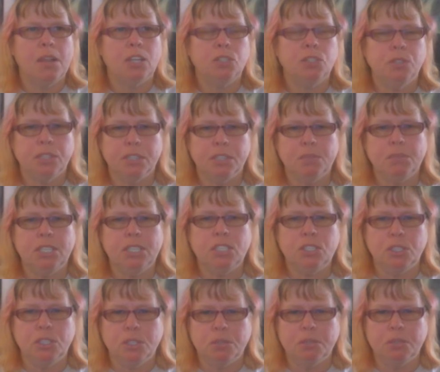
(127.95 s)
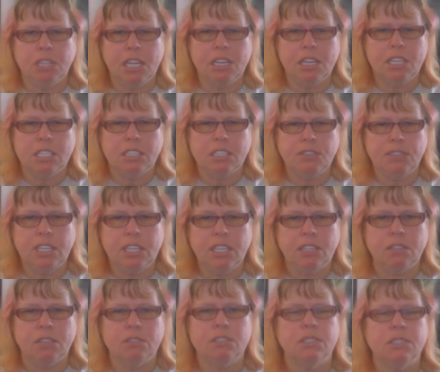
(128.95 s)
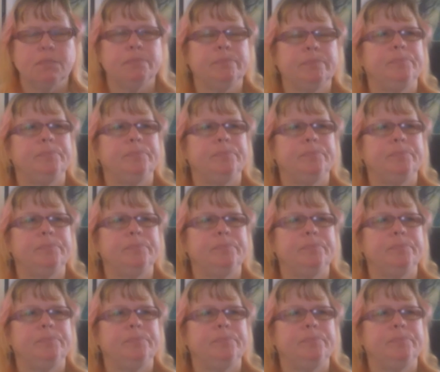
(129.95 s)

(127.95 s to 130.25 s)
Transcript: trigger me to create these videos.